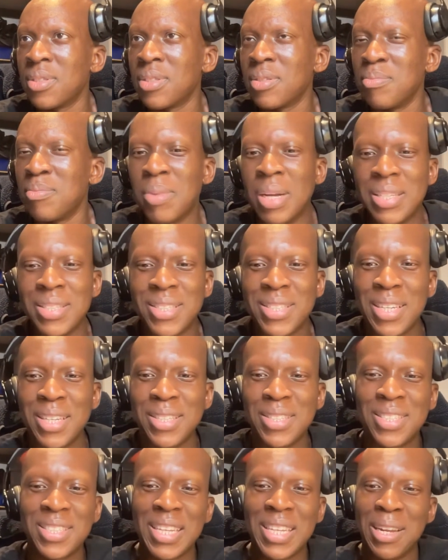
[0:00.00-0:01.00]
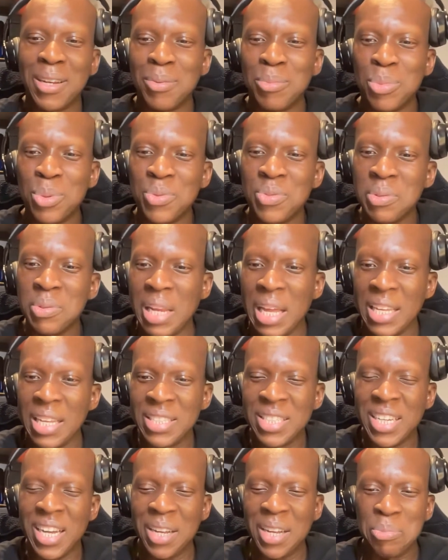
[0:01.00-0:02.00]
Man said Salah moving like
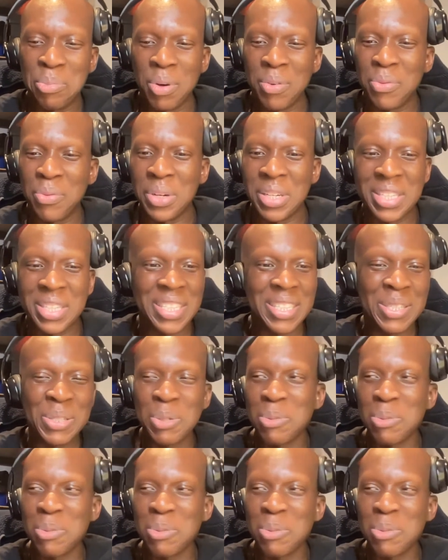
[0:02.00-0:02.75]
Jan, but what did he do,